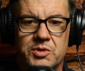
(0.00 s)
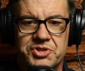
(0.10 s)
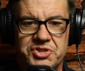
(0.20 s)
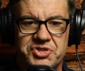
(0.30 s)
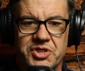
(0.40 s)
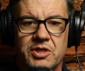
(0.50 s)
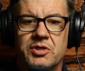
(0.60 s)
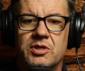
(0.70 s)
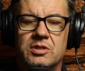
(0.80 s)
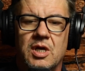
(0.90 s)
where she shared
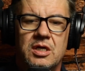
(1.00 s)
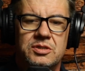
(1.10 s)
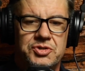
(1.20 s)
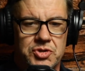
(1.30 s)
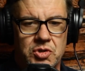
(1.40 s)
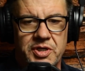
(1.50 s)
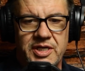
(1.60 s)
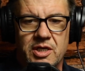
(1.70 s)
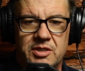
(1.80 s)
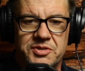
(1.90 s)
her journey
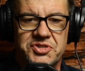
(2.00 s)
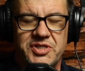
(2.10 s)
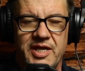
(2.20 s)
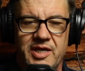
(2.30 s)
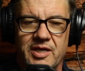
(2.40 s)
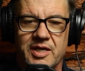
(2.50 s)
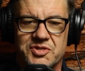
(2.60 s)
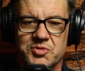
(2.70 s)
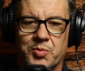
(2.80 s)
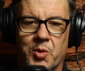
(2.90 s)
to understanding and
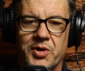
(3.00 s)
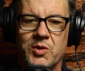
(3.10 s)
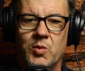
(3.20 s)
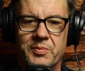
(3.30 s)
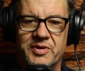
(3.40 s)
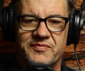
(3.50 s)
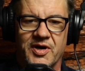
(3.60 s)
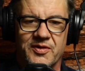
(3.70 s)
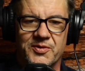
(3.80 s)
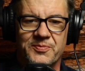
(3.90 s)
supporting women of
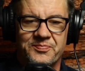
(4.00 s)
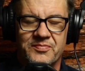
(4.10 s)
color.